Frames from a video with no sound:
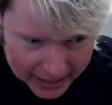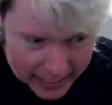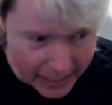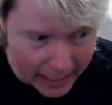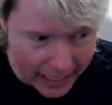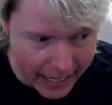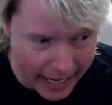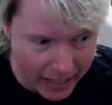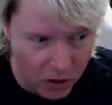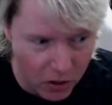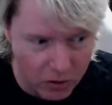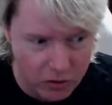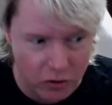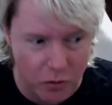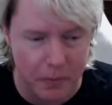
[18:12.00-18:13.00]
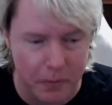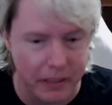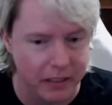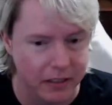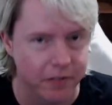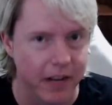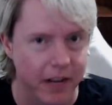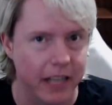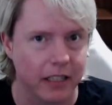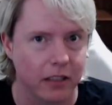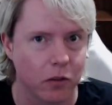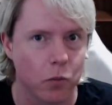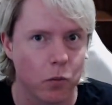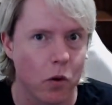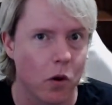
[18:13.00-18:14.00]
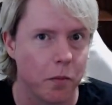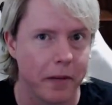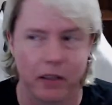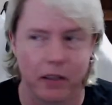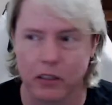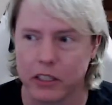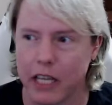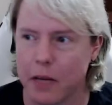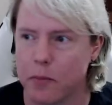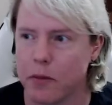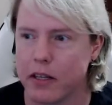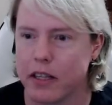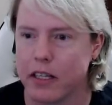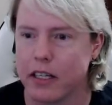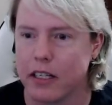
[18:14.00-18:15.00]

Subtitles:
I had also missed the fact that the wall banners came with it.